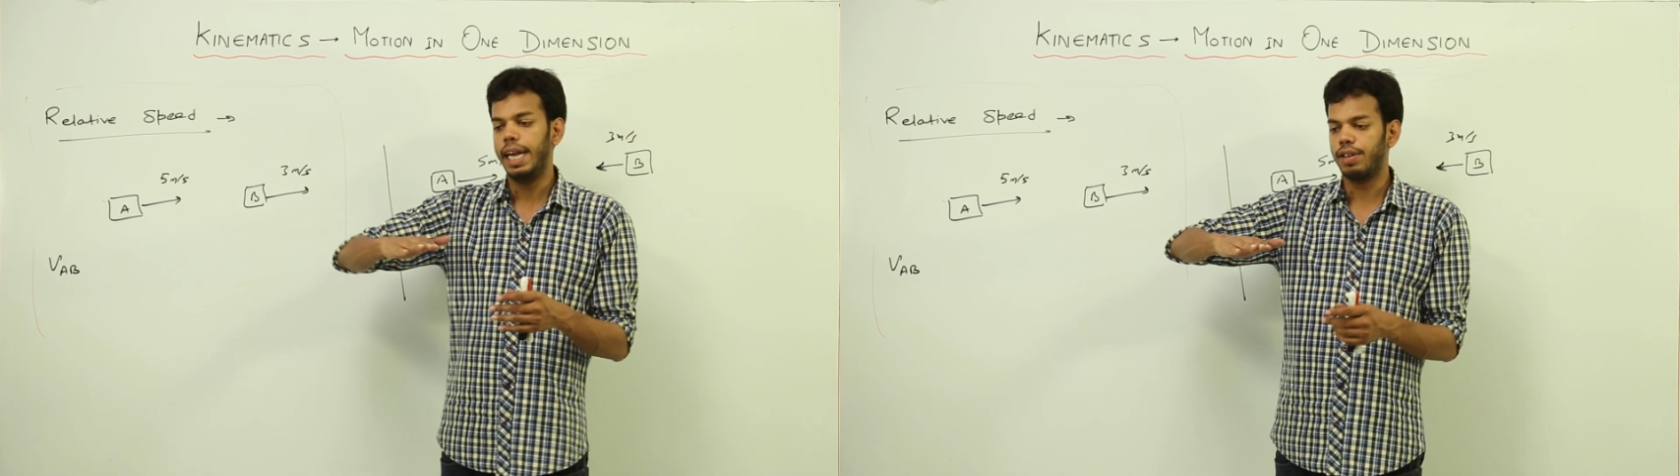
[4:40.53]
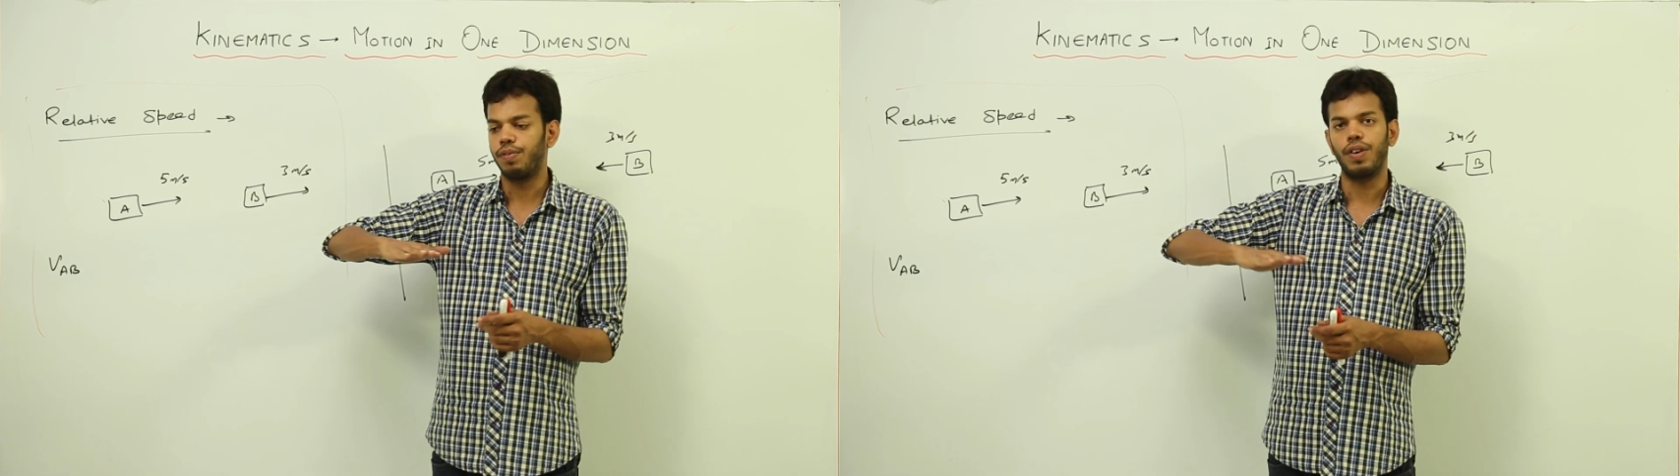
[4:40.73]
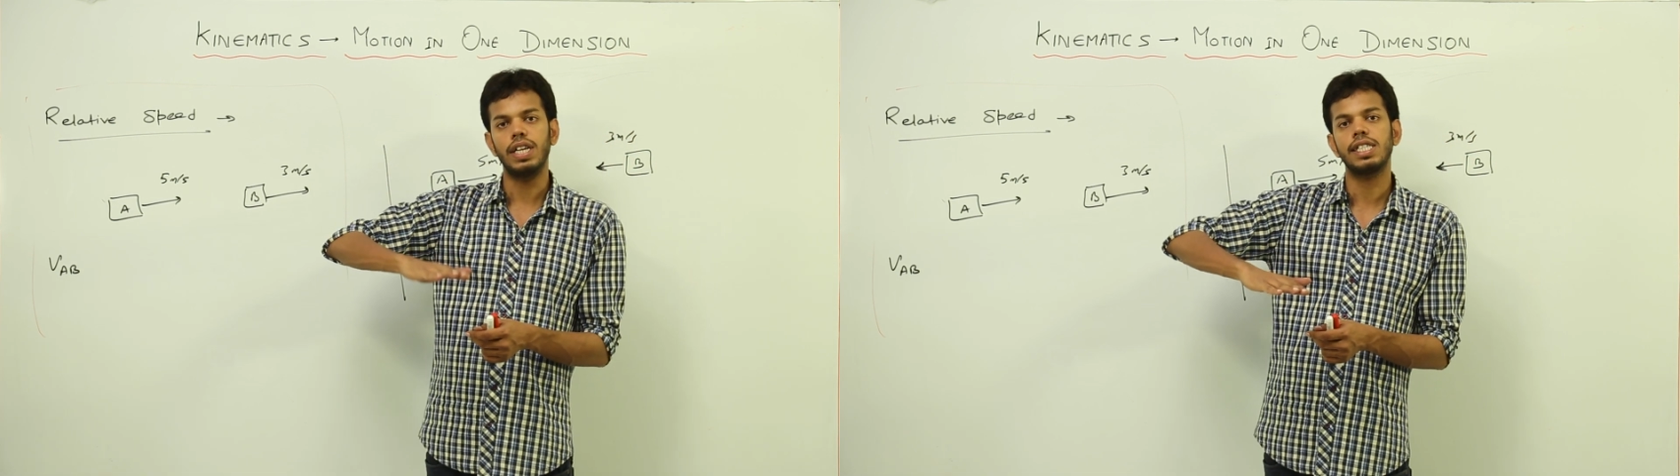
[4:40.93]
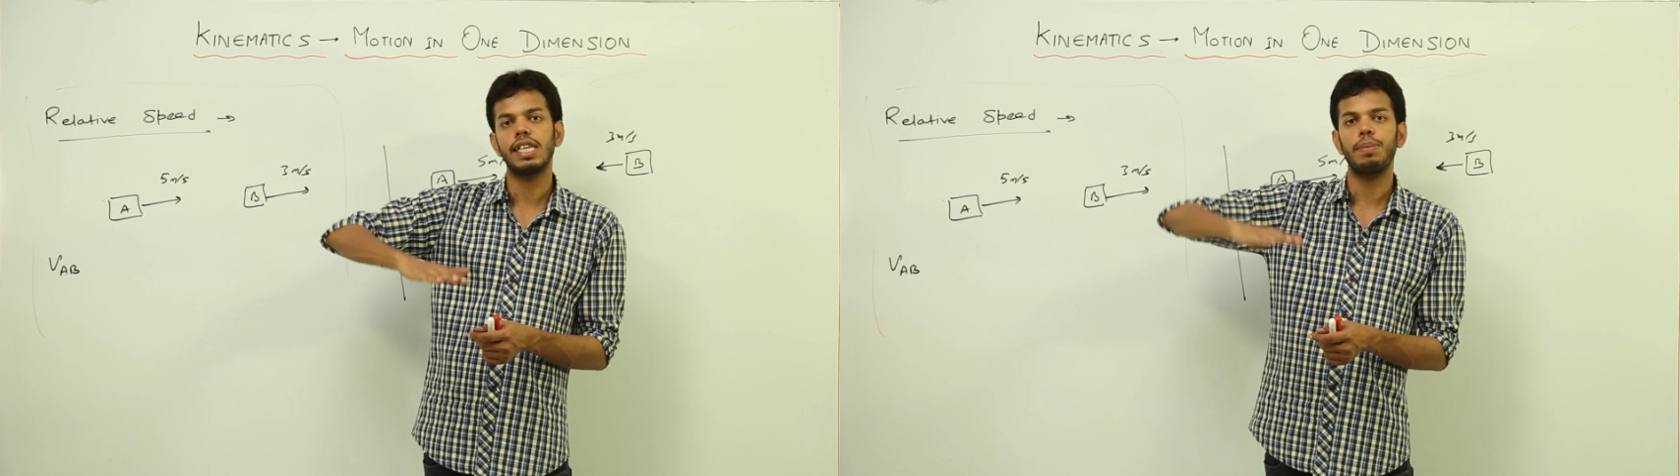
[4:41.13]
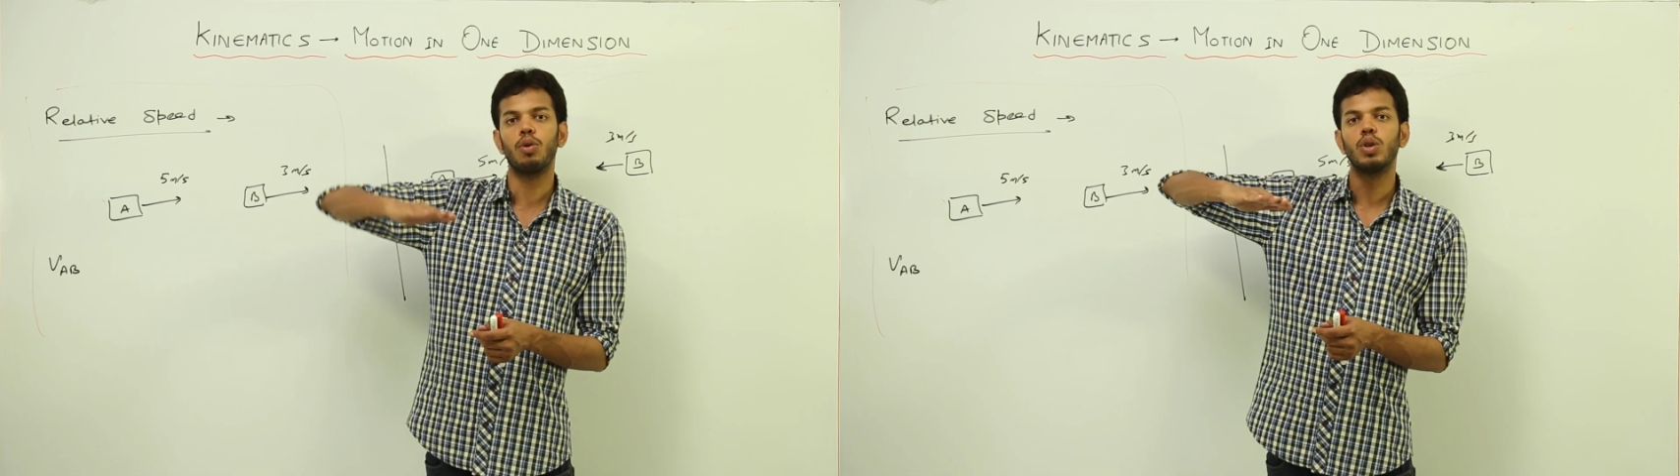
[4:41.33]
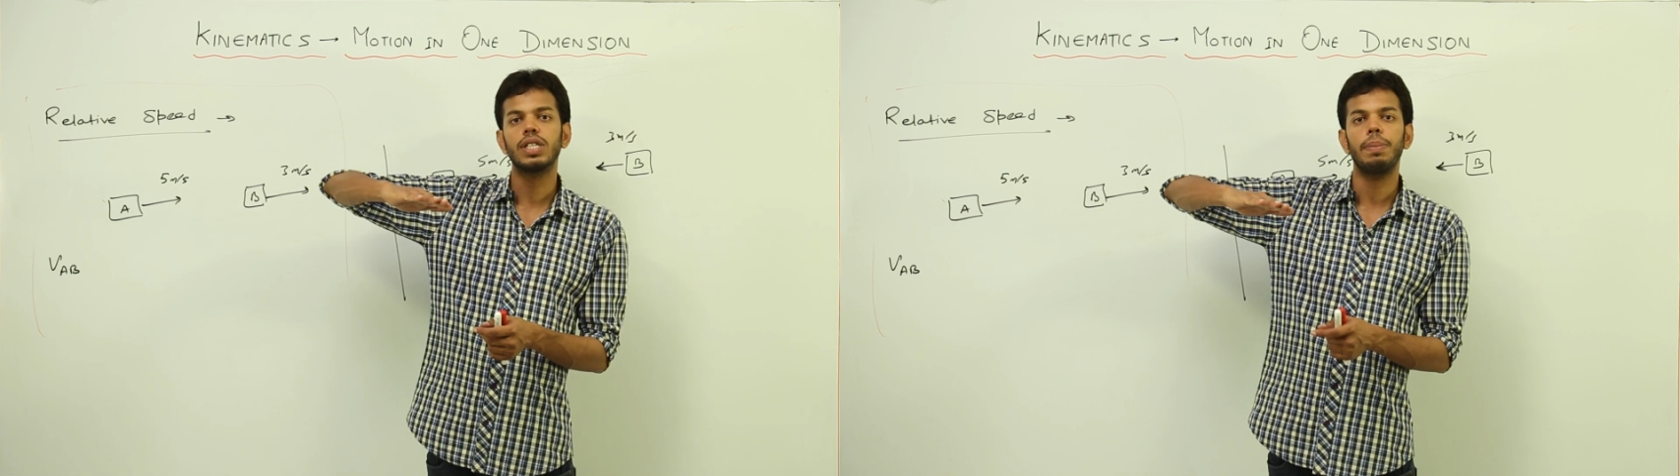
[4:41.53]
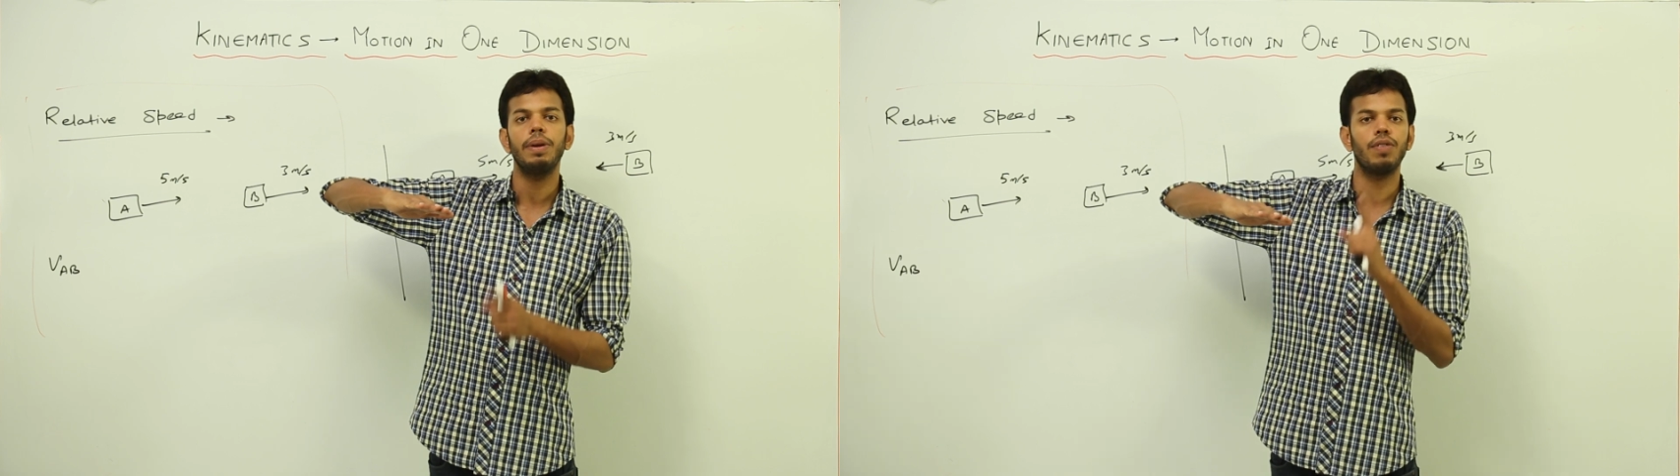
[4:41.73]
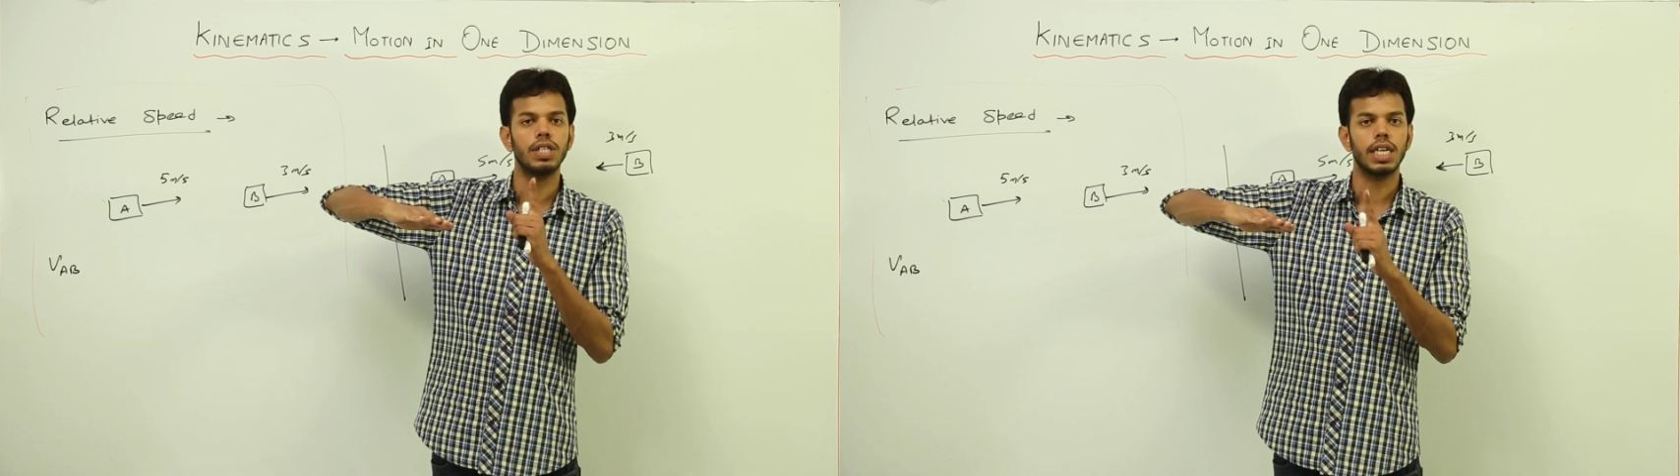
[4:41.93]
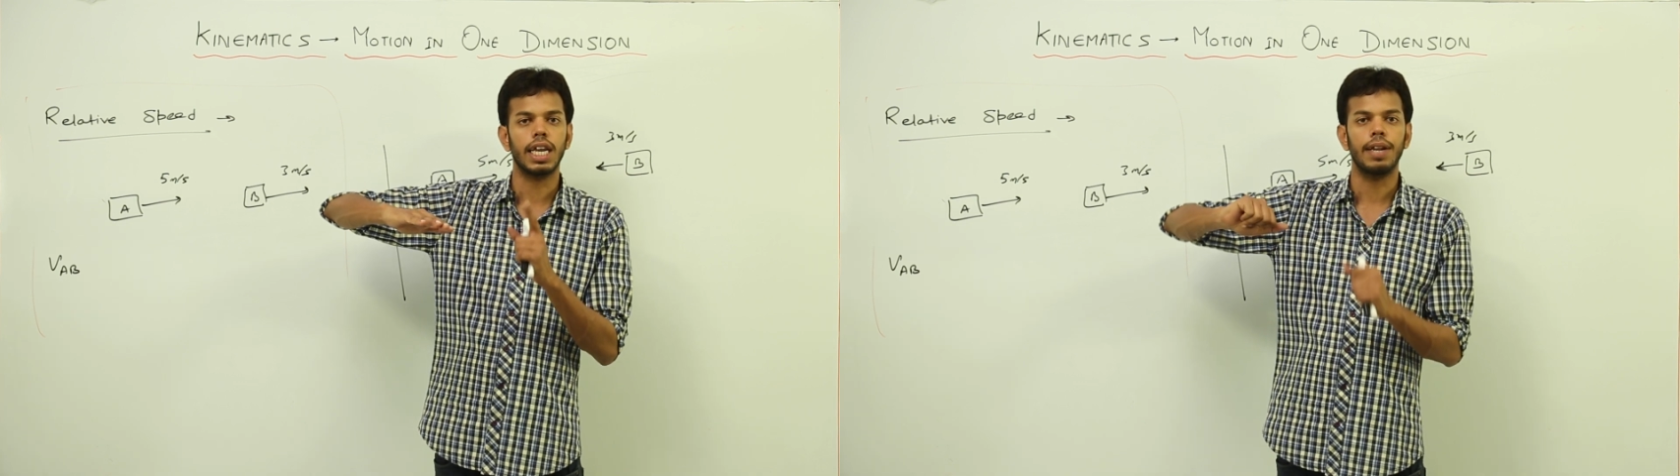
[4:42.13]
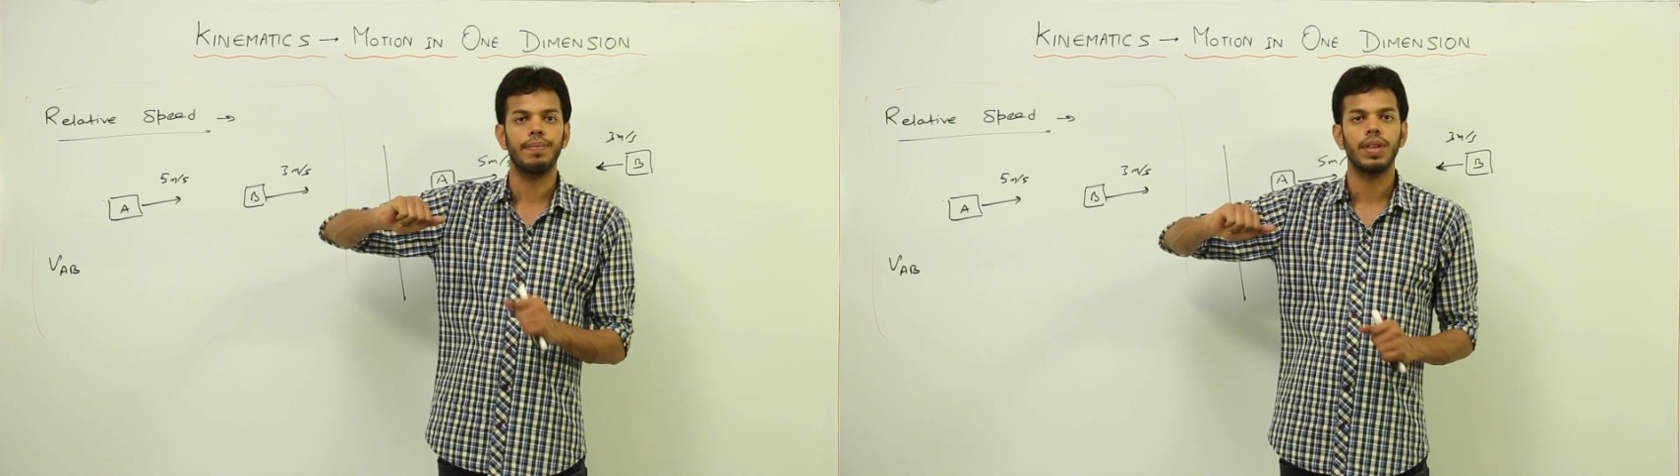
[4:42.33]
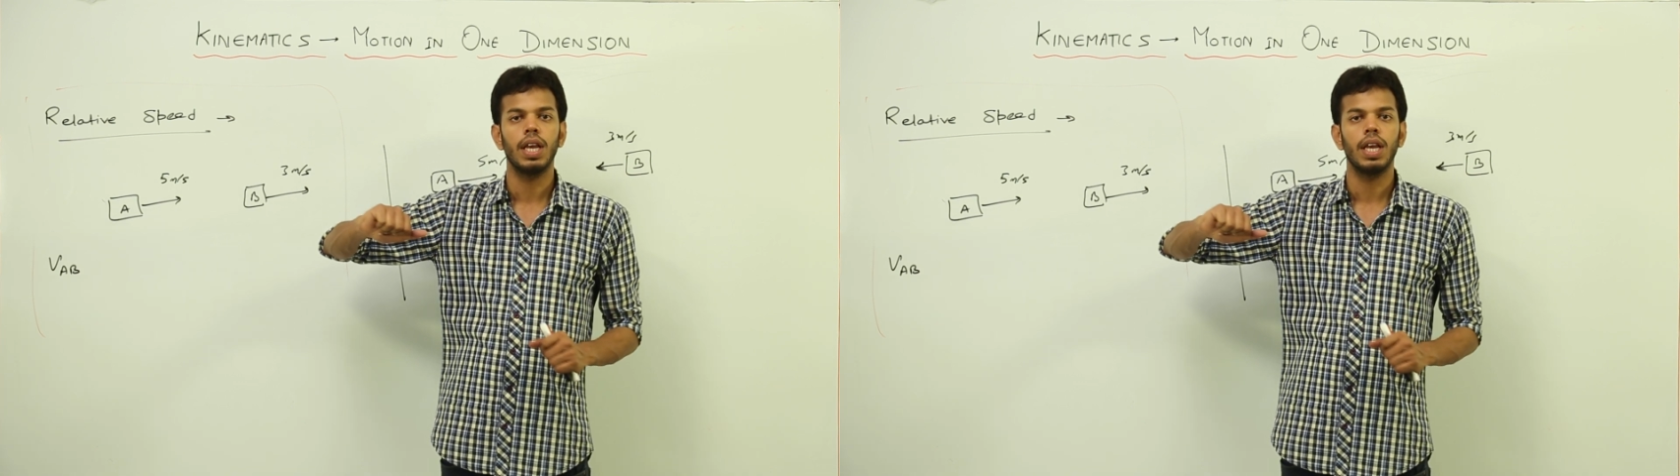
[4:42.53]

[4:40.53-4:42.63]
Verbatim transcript: one step goes up in one second